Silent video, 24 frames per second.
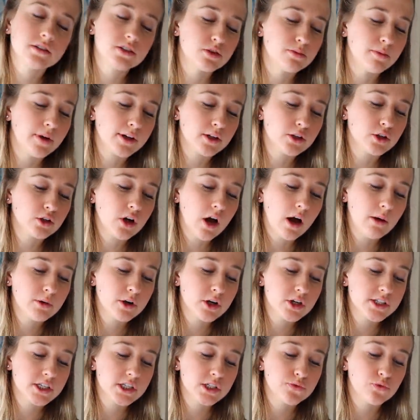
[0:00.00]
So my
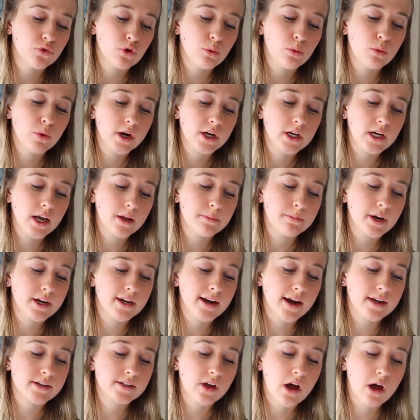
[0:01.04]
glucometer says 4.9, my
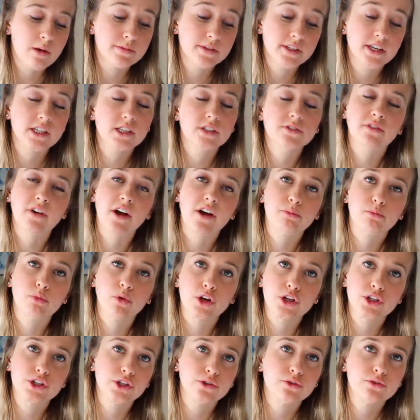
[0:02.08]
Dexcom says
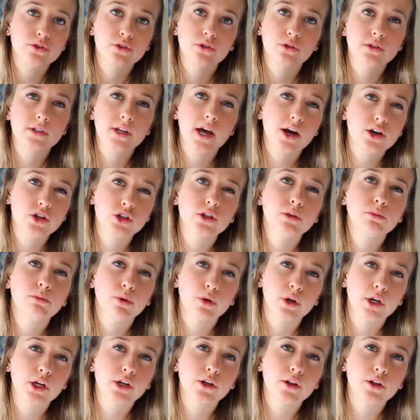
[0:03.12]
5.2. So it's actually pretty